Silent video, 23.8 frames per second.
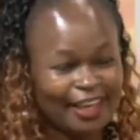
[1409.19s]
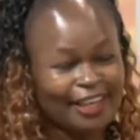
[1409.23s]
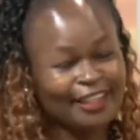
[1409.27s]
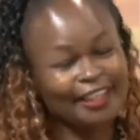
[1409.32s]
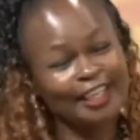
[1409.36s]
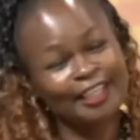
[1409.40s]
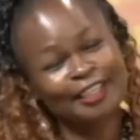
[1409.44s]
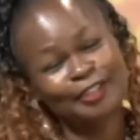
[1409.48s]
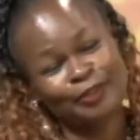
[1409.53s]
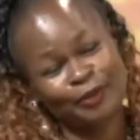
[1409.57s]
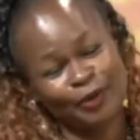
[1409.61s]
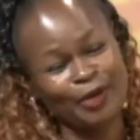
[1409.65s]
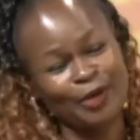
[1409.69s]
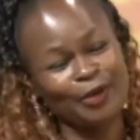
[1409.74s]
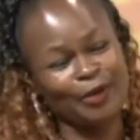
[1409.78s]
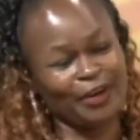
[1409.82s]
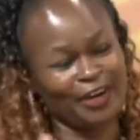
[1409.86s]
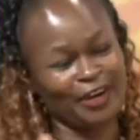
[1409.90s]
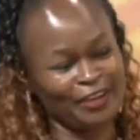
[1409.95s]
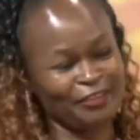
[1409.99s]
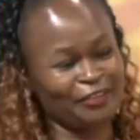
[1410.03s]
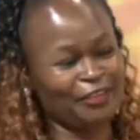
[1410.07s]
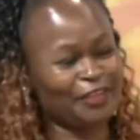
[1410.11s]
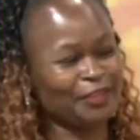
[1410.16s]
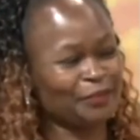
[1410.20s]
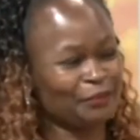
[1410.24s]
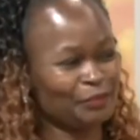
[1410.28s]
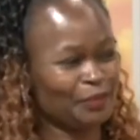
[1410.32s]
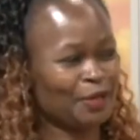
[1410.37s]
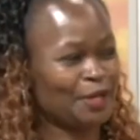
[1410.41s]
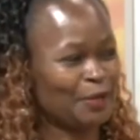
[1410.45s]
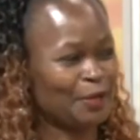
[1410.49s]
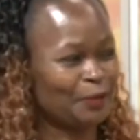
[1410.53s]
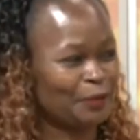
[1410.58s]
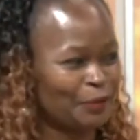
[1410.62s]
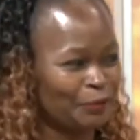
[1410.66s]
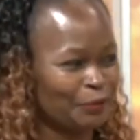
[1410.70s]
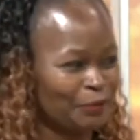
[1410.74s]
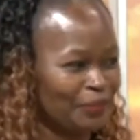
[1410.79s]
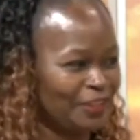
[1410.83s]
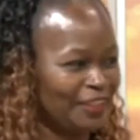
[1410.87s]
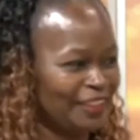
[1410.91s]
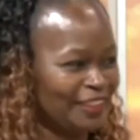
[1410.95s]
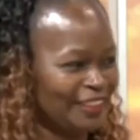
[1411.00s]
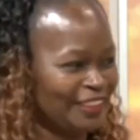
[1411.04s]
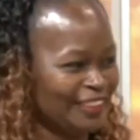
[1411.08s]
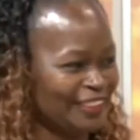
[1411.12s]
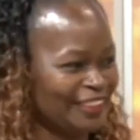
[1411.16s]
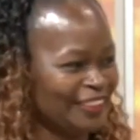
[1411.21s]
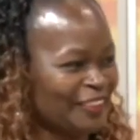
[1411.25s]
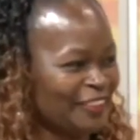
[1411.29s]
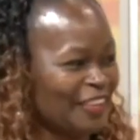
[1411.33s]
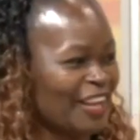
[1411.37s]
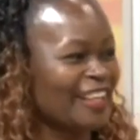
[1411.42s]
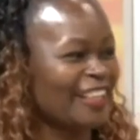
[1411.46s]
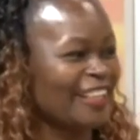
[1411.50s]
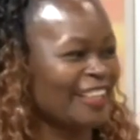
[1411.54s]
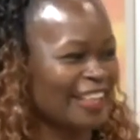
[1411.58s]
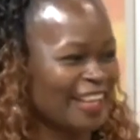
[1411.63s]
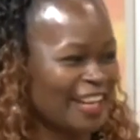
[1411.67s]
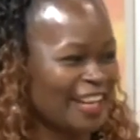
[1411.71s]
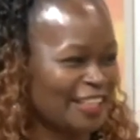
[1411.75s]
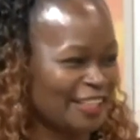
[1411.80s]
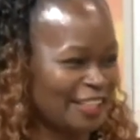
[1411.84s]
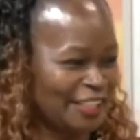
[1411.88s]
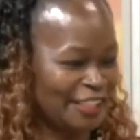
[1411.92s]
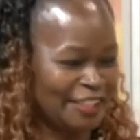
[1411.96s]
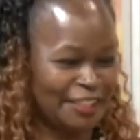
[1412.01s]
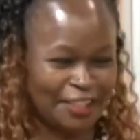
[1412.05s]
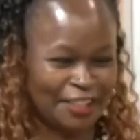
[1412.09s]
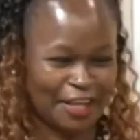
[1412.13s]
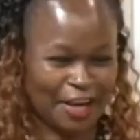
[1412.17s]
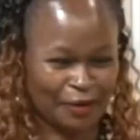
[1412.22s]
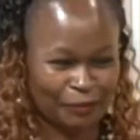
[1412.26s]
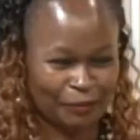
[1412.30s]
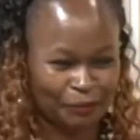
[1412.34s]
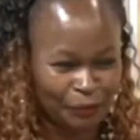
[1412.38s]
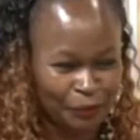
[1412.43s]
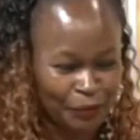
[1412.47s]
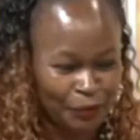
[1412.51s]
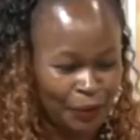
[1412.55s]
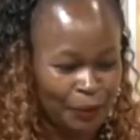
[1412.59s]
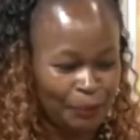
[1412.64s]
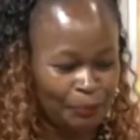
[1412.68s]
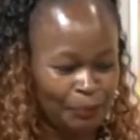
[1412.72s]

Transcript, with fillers: And that's why you're having many women running mm-hmm. at this time.